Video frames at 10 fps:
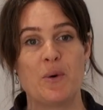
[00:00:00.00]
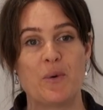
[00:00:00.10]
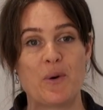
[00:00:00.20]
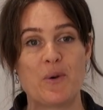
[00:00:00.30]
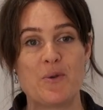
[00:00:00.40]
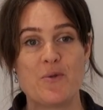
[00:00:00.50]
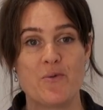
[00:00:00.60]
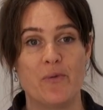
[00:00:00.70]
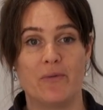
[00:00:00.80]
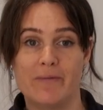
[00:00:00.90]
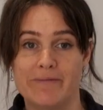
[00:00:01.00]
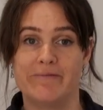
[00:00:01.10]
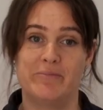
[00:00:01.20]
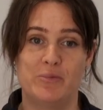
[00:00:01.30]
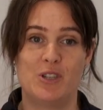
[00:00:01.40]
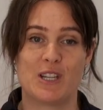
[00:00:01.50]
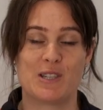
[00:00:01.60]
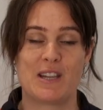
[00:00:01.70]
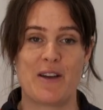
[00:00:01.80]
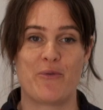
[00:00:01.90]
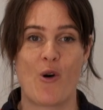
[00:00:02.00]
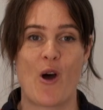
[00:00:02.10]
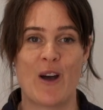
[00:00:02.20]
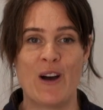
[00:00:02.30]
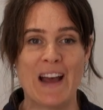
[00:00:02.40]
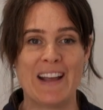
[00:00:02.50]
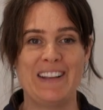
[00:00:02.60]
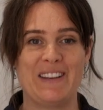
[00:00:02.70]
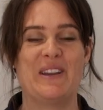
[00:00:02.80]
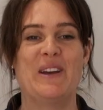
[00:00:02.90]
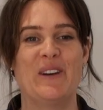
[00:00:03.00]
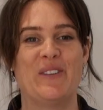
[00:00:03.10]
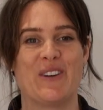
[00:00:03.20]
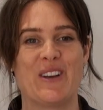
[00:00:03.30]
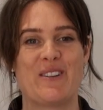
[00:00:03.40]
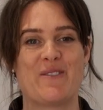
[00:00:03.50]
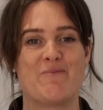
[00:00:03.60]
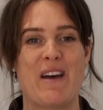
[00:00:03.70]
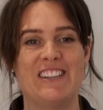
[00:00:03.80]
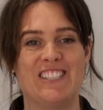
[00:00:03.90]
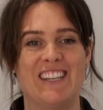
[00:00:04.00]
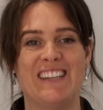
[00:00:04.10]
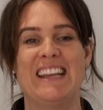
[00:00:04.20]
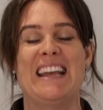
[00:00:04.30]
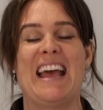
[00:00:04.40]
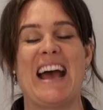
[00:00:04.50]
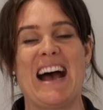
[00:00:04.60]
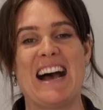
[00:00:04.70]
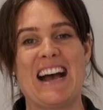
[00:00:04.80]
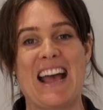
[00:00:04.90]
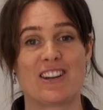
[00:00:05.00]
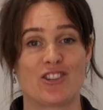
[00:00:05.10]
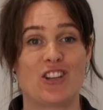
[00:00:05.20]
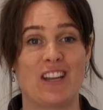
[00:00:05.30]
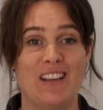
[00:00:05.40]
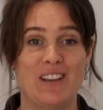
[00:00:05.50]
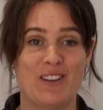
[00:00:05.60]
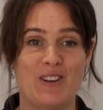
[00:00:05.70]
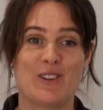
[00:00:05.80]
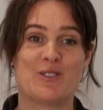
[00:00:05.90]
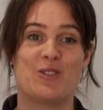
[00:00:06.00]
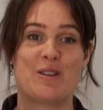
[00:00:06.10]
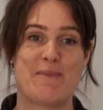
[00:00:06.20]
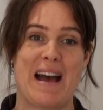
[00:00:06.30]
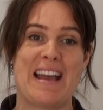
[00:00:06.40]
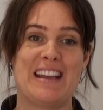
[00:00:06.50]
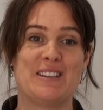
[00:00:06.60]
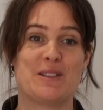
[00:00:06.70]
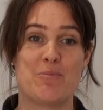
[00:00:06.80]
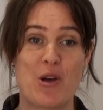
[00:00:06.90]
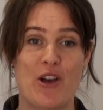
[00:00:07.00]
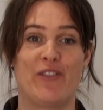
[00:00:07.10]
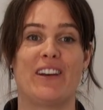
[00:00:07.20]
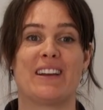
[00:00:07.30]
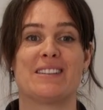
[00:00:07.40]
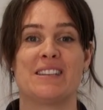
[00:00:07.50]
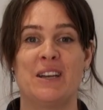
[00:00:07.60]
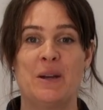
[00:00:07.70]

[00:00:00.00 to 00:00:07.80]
Well, just FYI, for your information, actually God's already made the perfect